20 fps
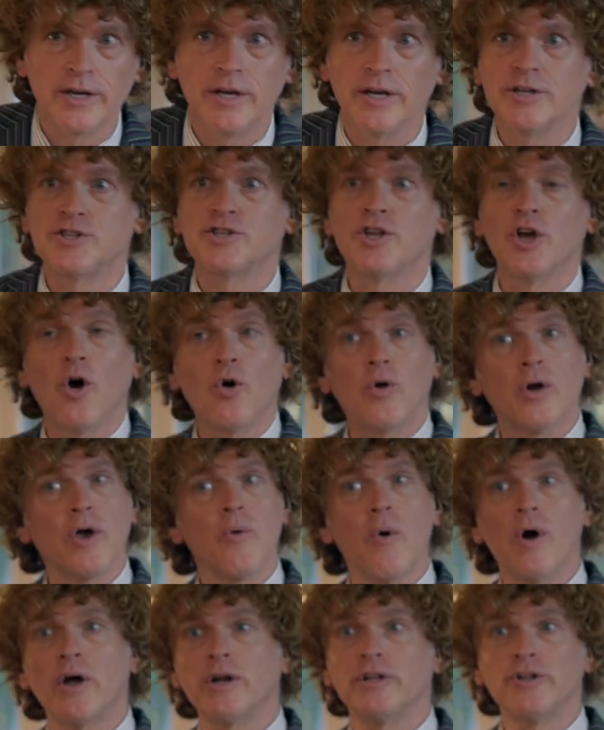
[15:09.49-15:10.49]
he's the only
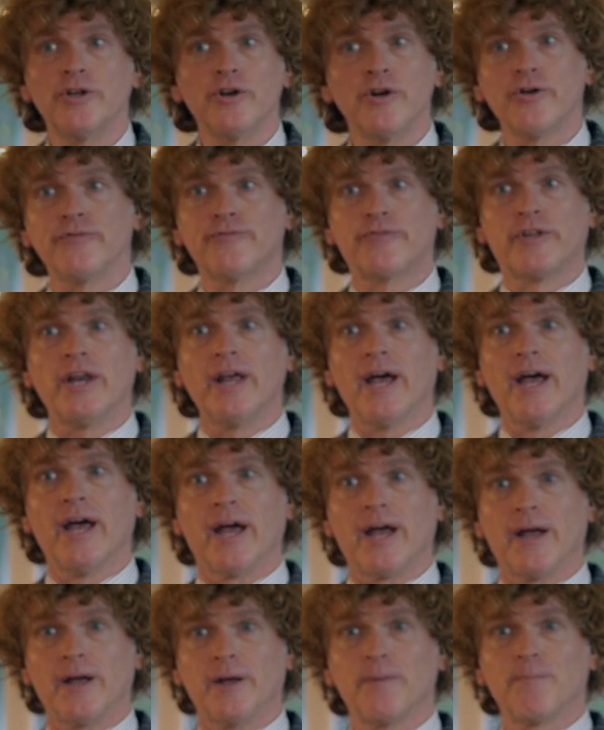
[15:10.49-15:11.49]
one in the earth
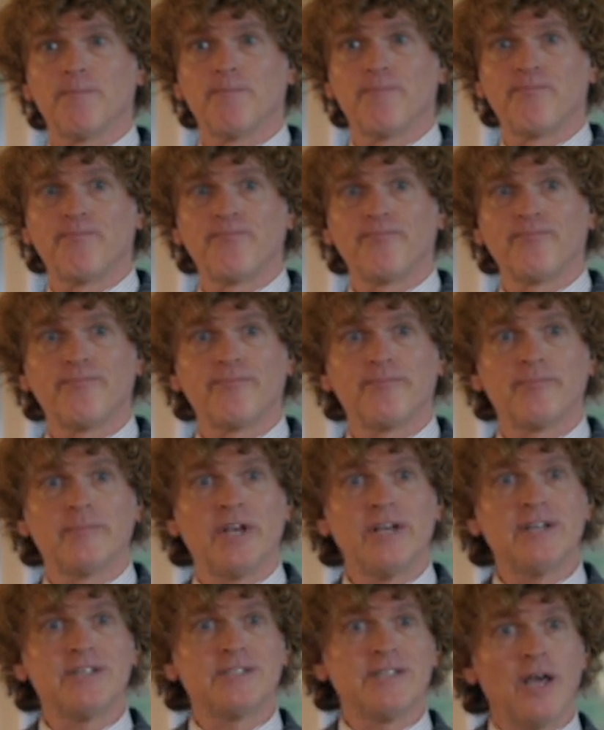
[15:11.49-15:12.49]
today
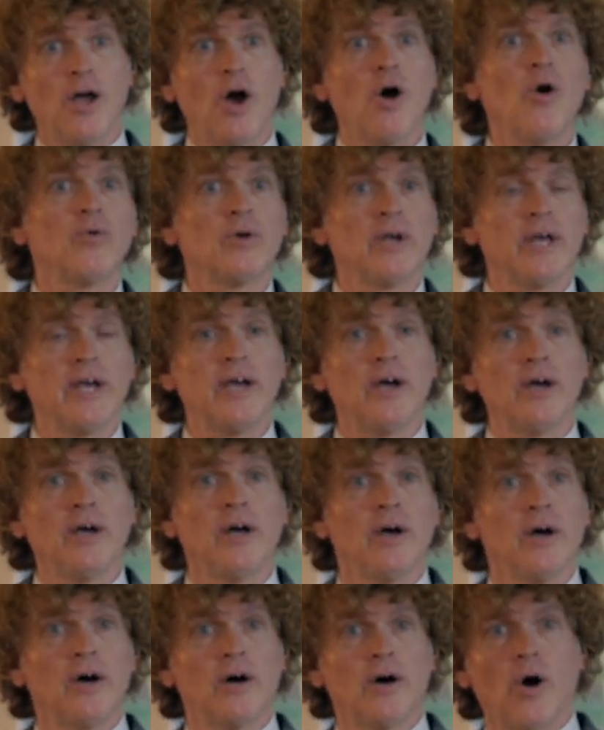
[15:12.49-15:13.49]
he's the only
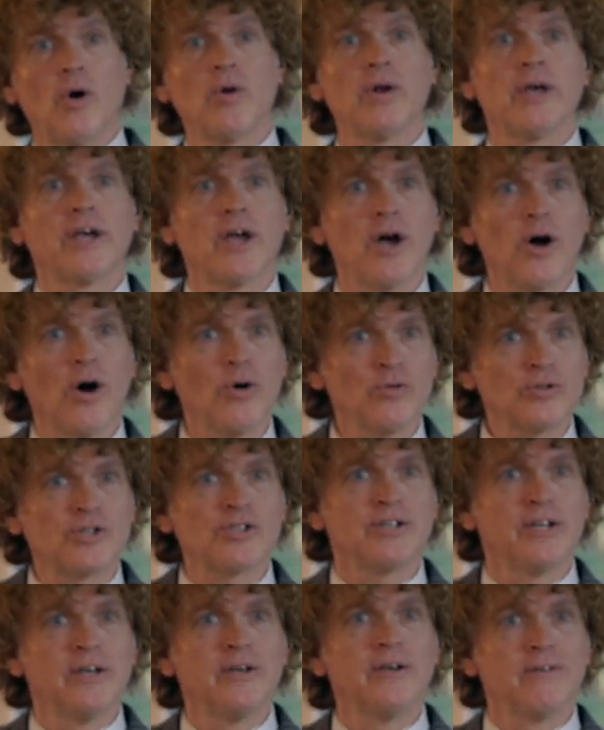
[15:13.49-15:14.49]
Holy
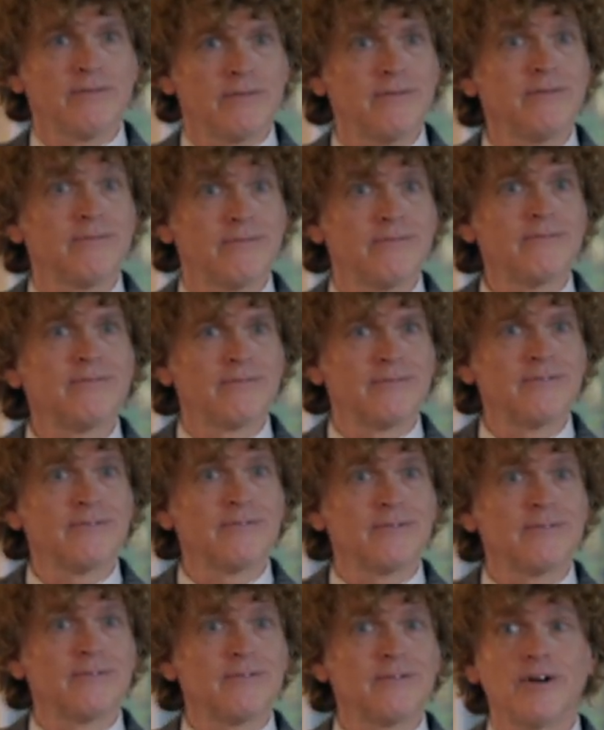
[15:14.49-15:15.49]
Ghost
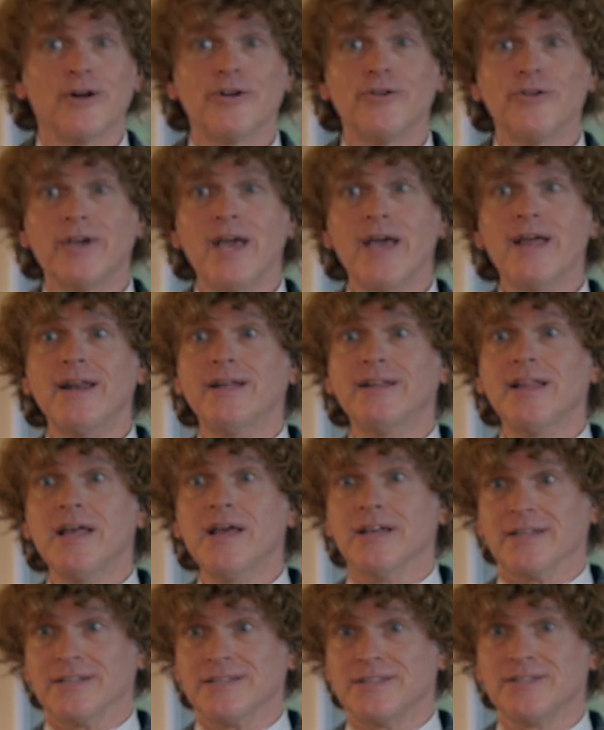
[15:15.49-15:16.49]
are you getting
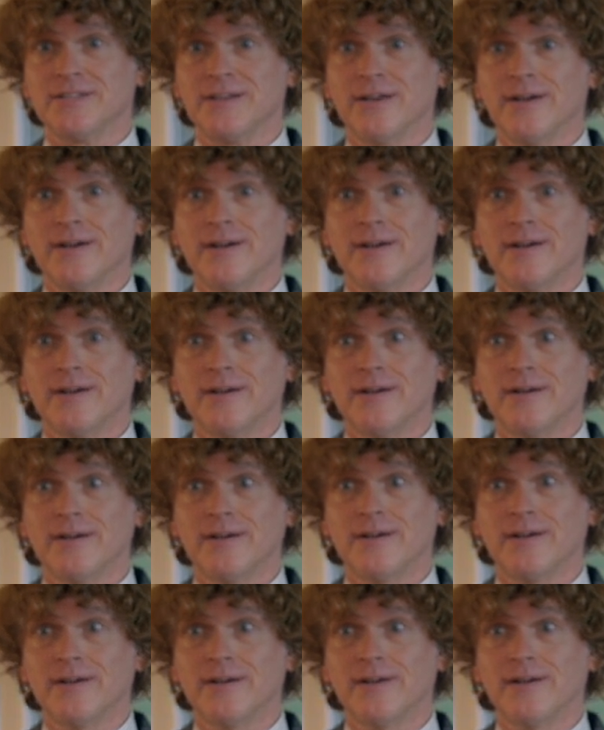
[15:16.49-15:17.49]
this
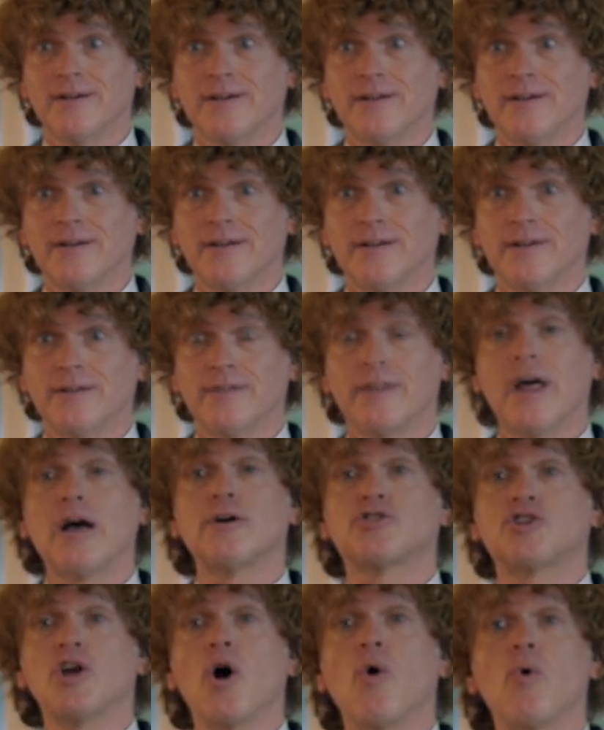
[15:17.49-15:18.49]
thou
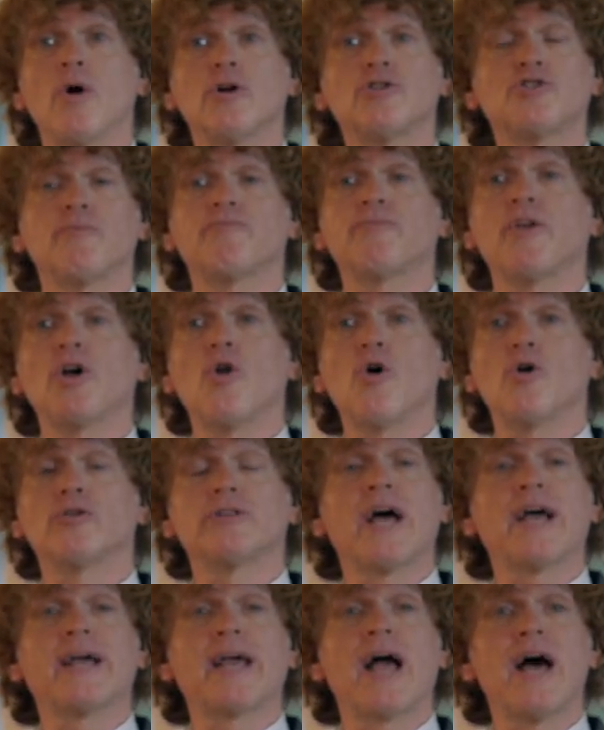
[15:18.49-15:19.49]
shalt worship the Lord
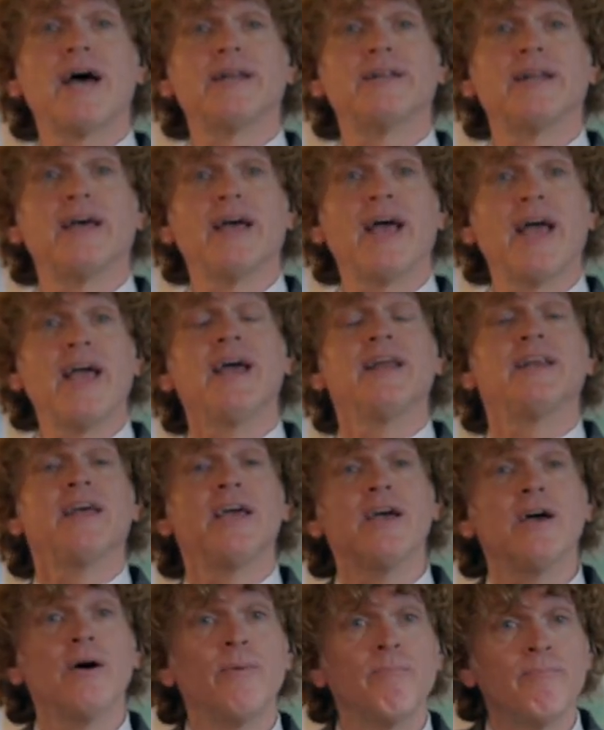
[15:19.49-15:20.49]
thy God and
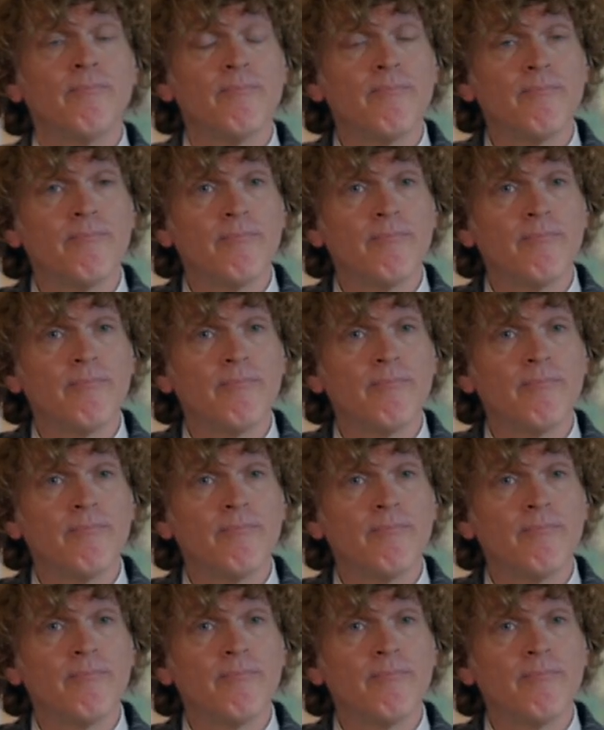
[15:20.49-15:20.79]
him